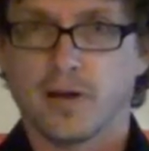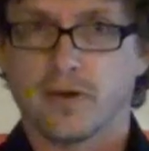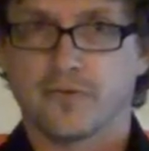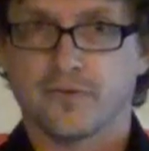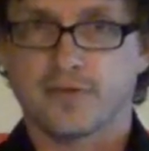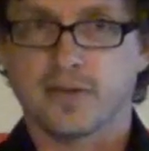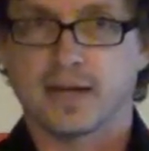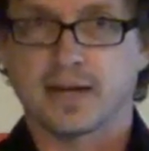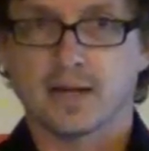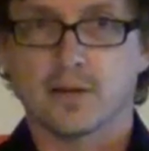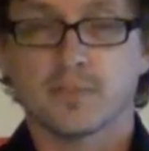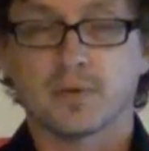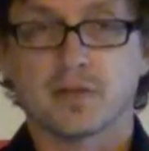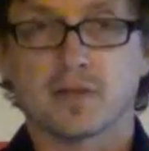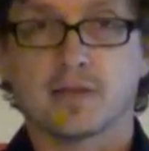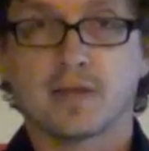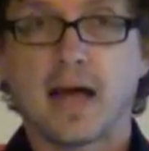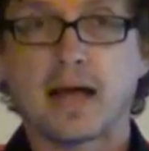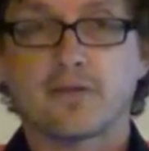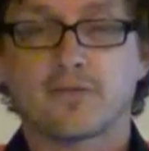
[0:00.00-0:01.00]
way of saying it,
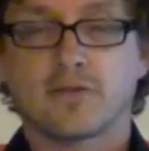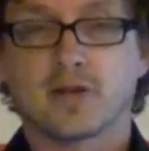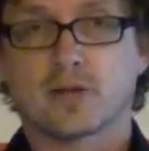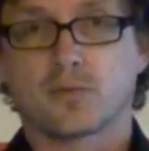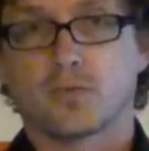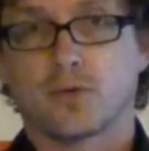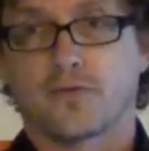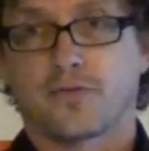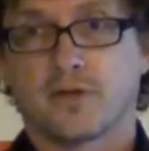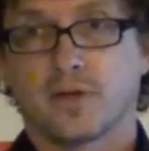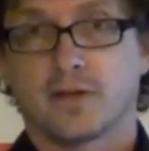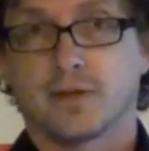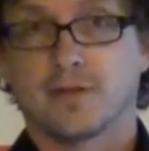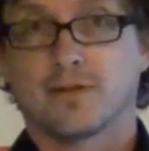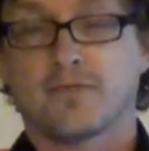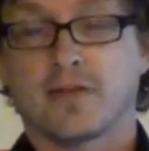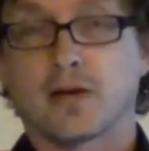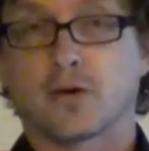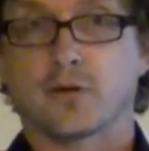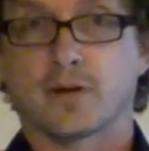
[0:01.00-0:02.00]
but that sect would have
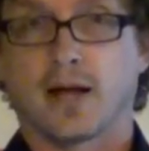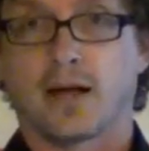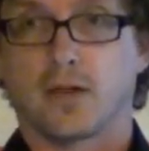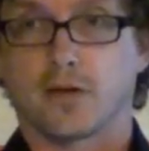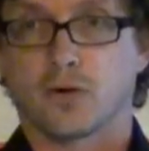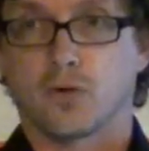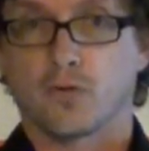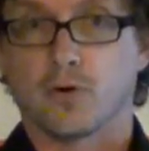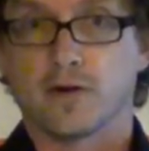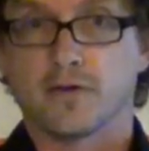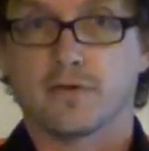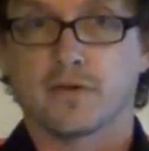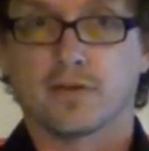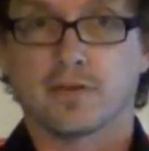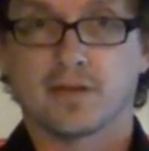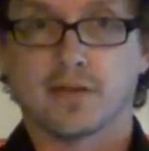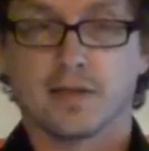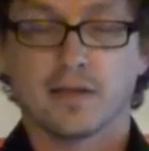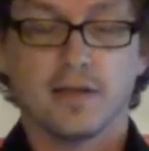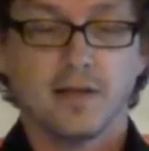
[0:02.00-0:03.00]
said sacred allegories,
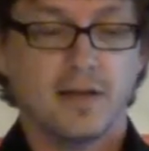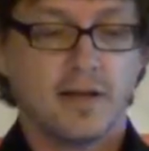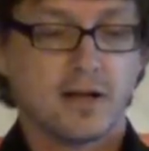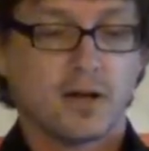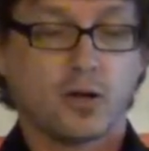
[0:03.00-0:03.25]
that the